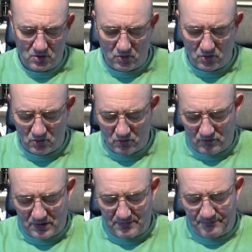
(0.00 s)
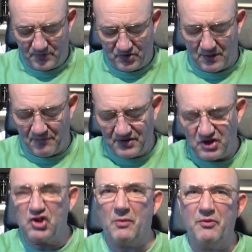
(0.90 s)
or something to
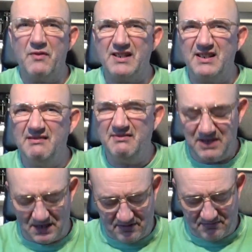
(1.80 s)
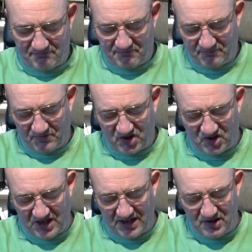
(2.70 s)
stop the resin, you know,
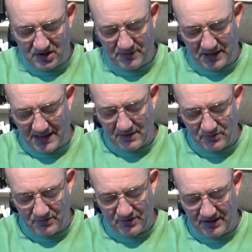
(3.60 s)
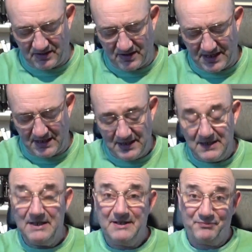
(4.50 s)
sticking to my clothes and things like that.
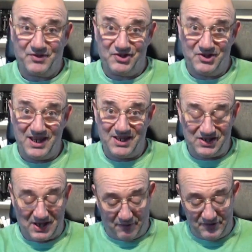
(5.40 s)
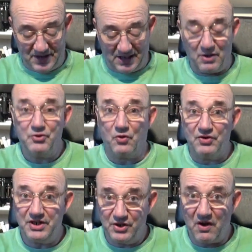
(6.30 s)
Because you get this stuff on your clothes or
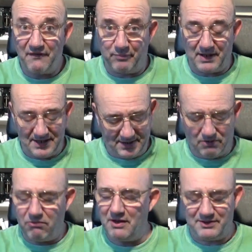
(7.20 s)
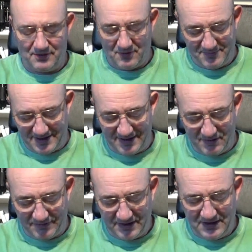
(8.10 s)
on your knife blade, gosh, I'm not going to get
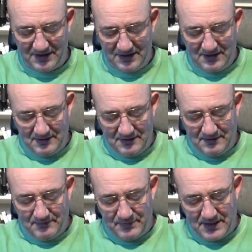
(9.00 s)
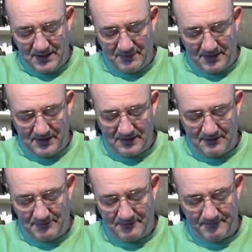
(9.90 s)
off. But anyway, so